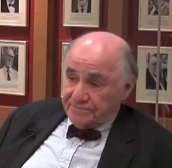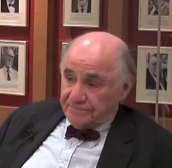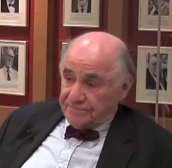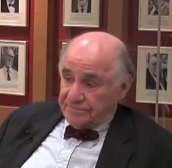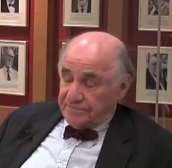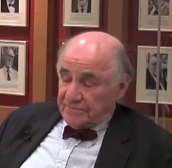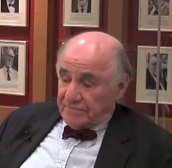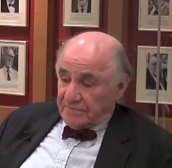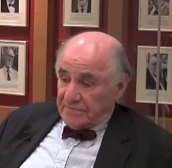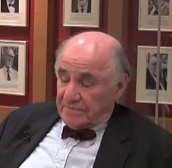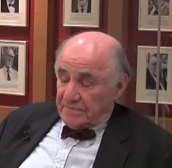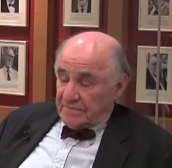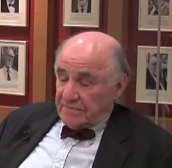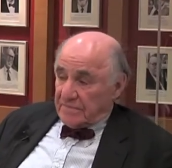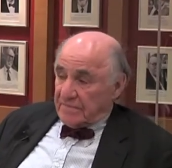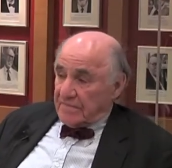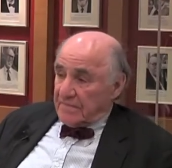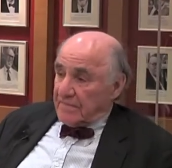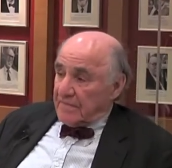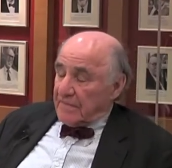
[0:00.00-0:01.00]

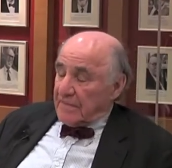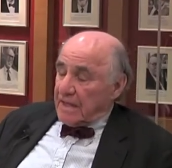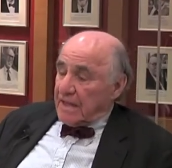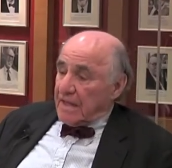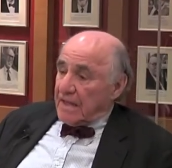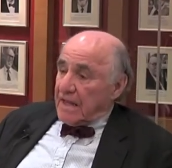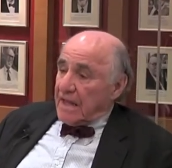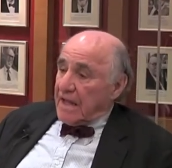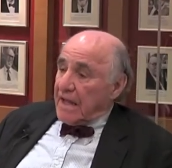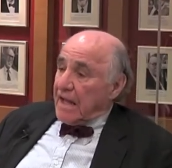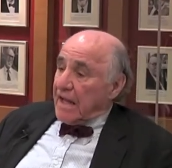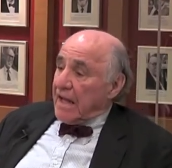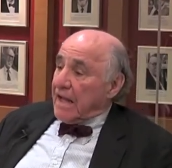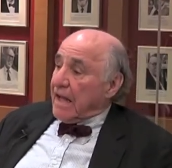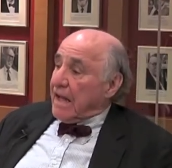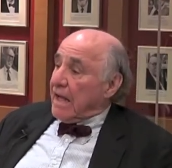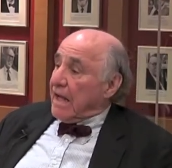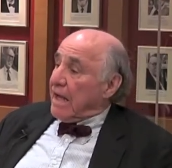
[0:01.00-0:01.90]
No one is speaking in this clip.